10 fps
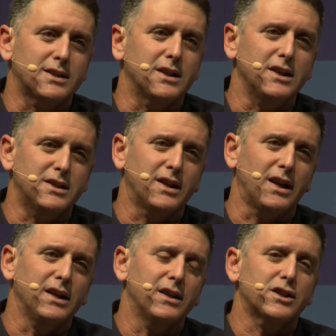
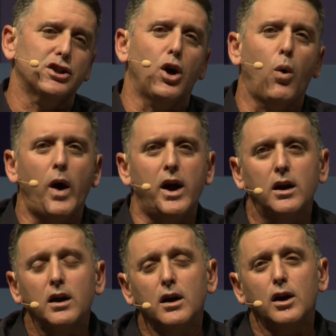statistically, there's no way